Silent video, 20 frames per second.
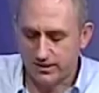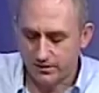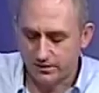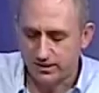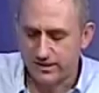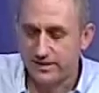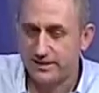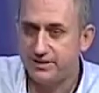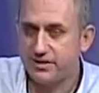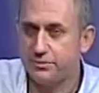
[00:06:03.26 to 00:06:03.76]

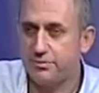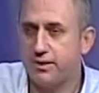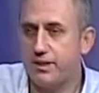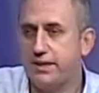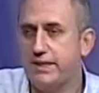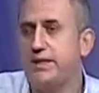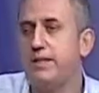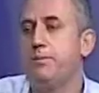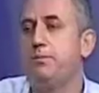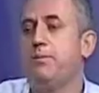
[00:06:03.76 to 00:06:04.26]
collated
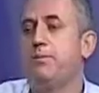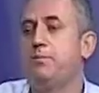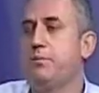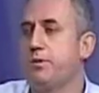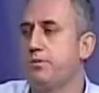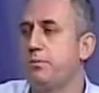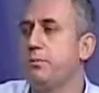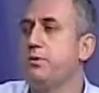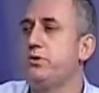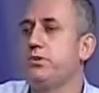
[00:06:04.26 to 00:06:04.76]
by him, and
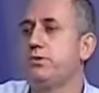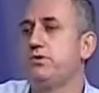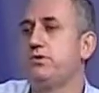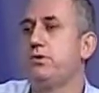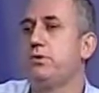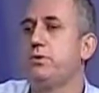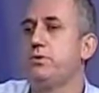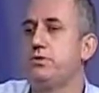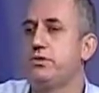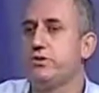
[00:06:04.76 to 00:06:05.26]
we'll push
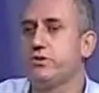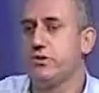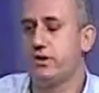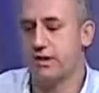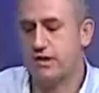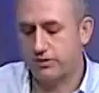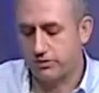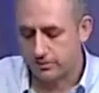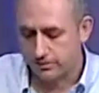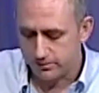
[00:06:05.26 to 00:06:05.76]
forward to
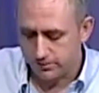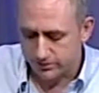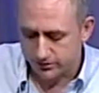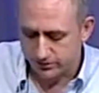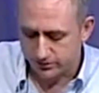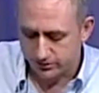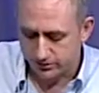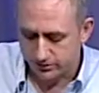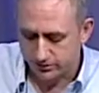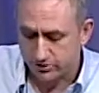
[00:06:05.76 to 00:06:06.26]
try
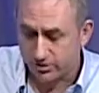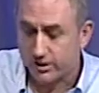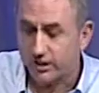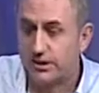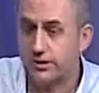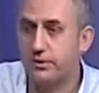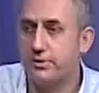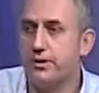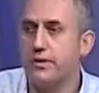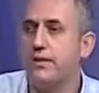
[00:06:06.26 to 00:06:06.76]

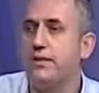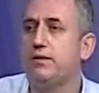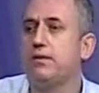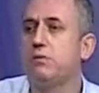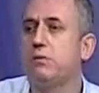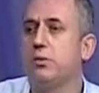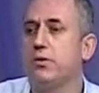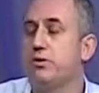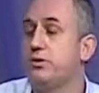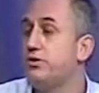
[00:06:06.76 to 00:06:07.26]
and create
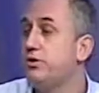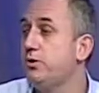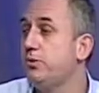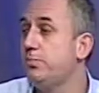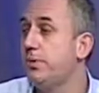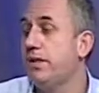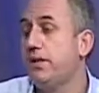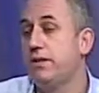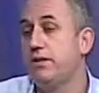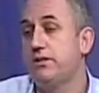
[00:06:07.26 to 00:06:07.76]
1 or 2
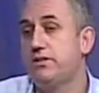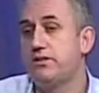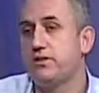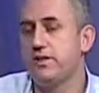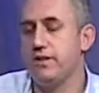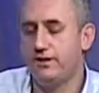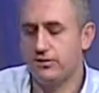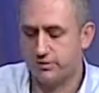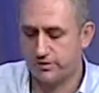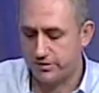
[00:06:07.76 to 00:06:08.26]
pilots
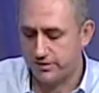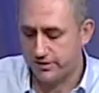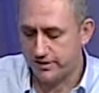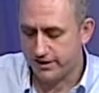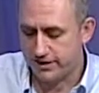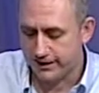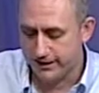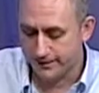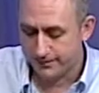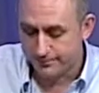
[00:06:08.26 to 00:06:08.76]
later on in
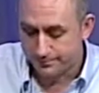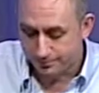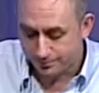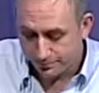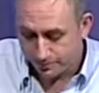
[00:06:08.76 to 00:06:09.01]
the year.